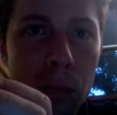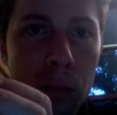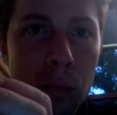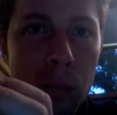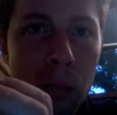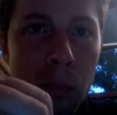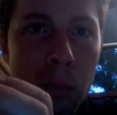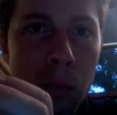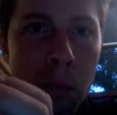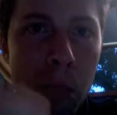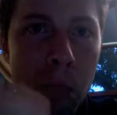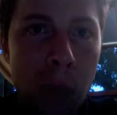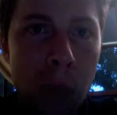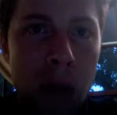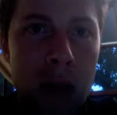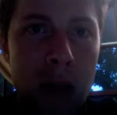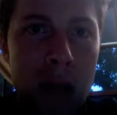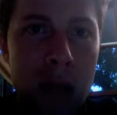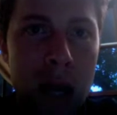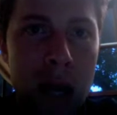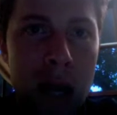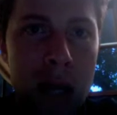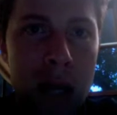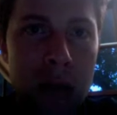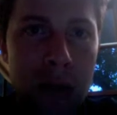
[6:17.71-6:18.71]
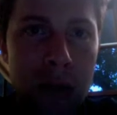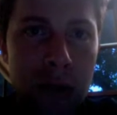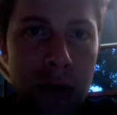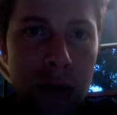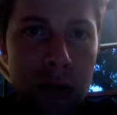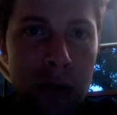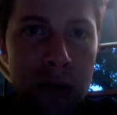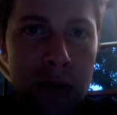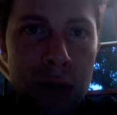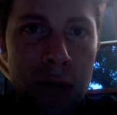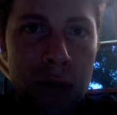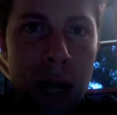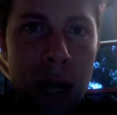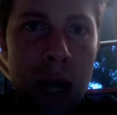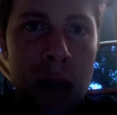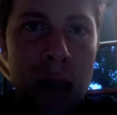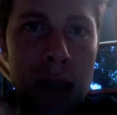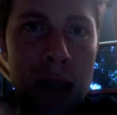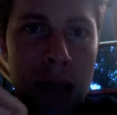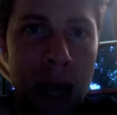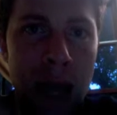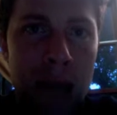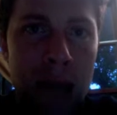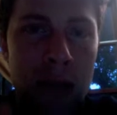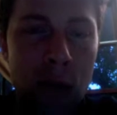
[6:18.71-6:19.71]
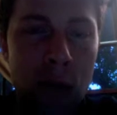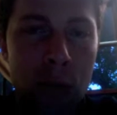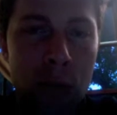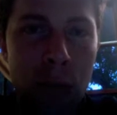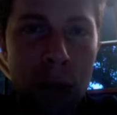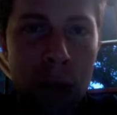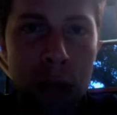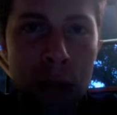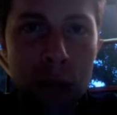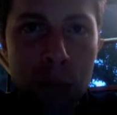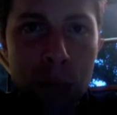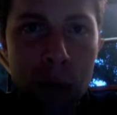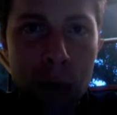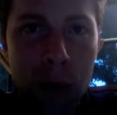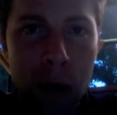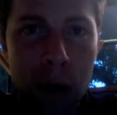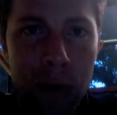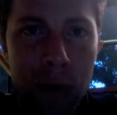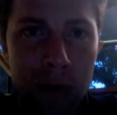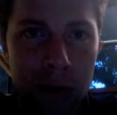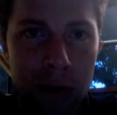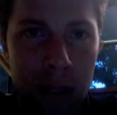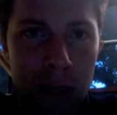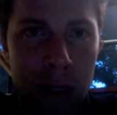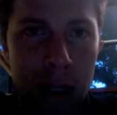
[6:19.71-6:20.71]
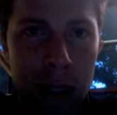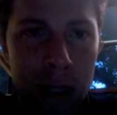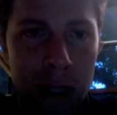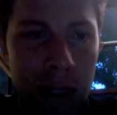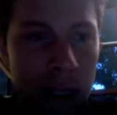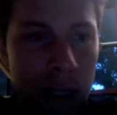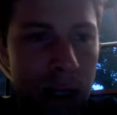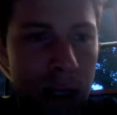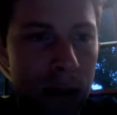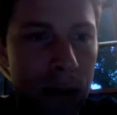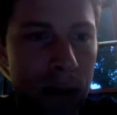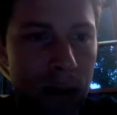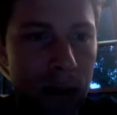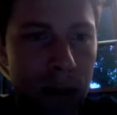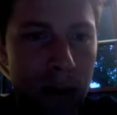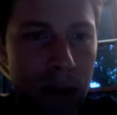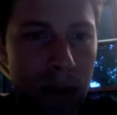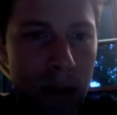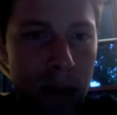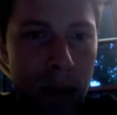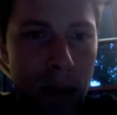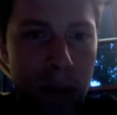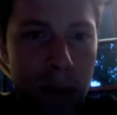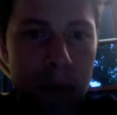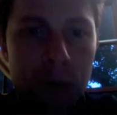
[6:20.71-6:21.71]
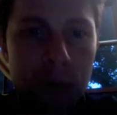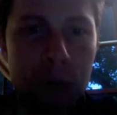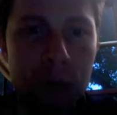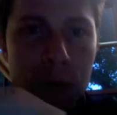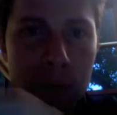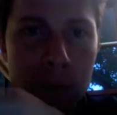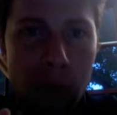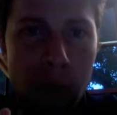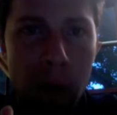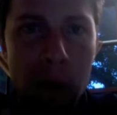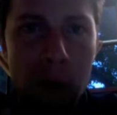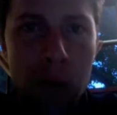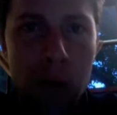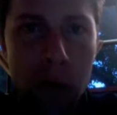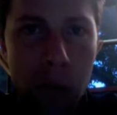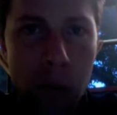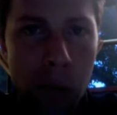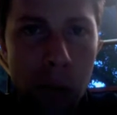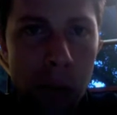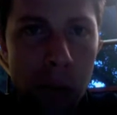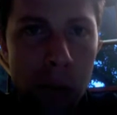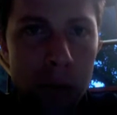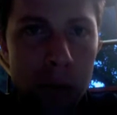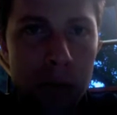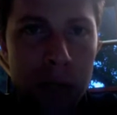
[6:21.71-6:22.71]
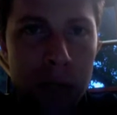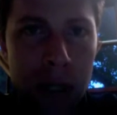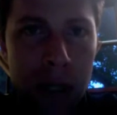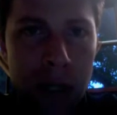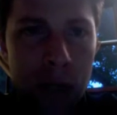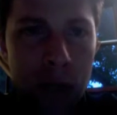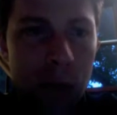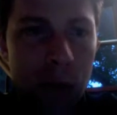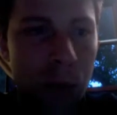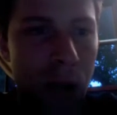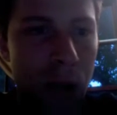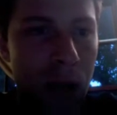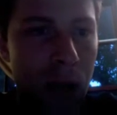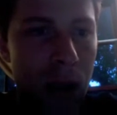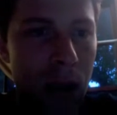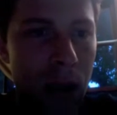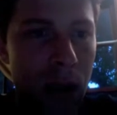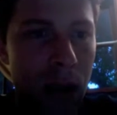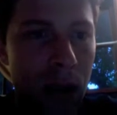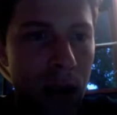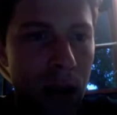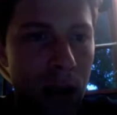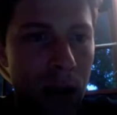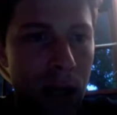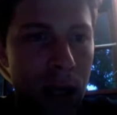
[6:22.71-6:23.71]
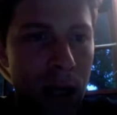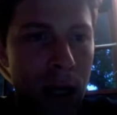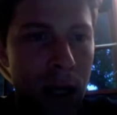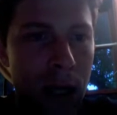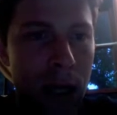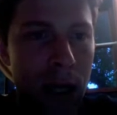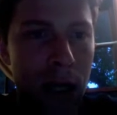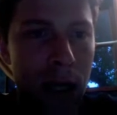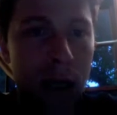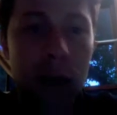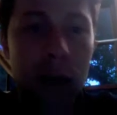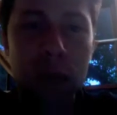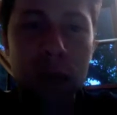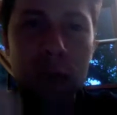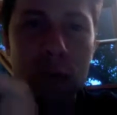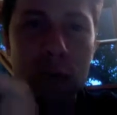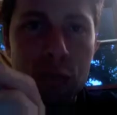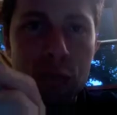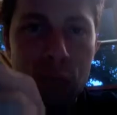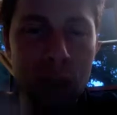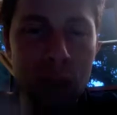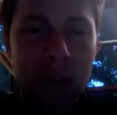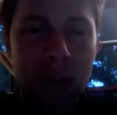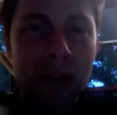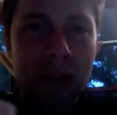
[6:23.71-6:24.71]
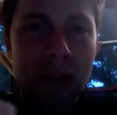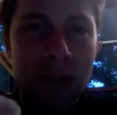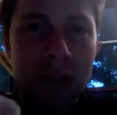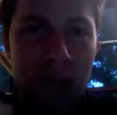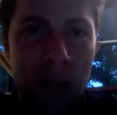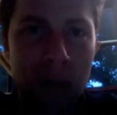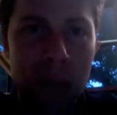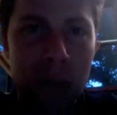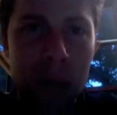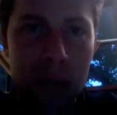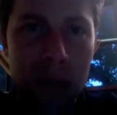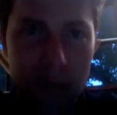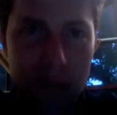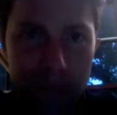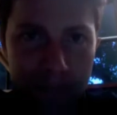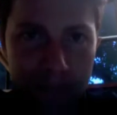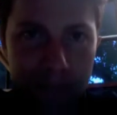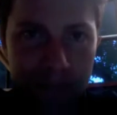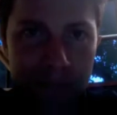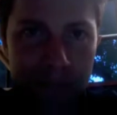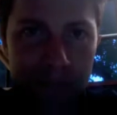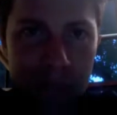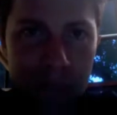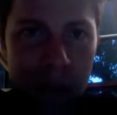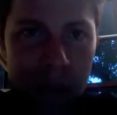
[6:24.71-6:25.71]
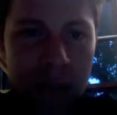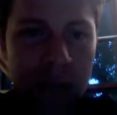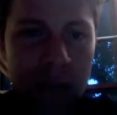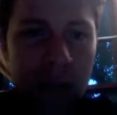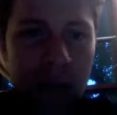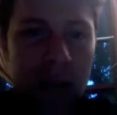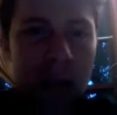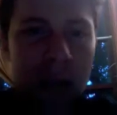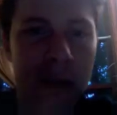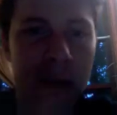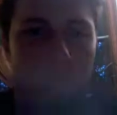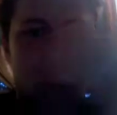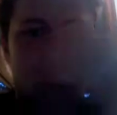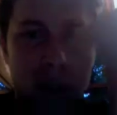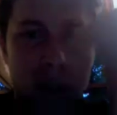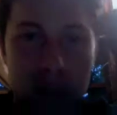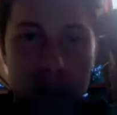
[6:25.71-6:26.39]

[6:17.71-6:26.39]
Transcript: Monday, Tuesday, that's our benchmark for getting these SMART goals into me. It's a written statement that's going to demonstrate